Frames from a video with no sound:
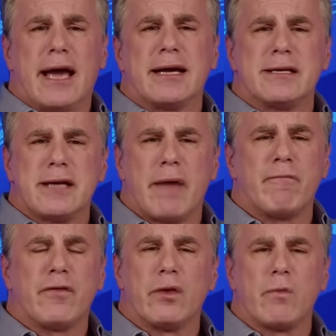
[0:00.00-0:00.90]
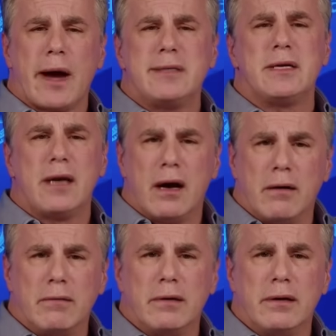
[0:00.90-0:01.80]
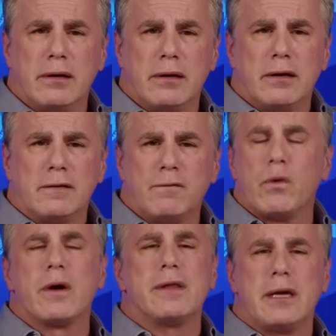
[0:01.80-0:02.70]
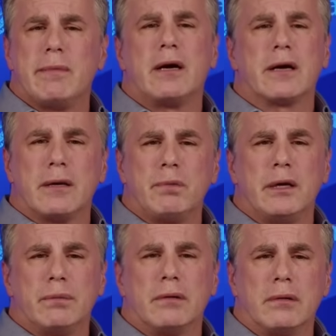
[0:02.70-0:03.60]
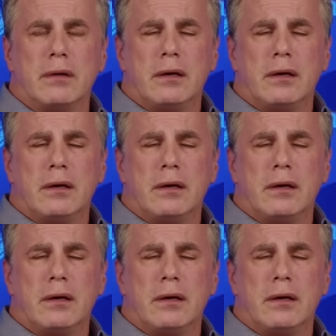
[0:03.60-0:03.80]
and contempt for the right to know for the American people.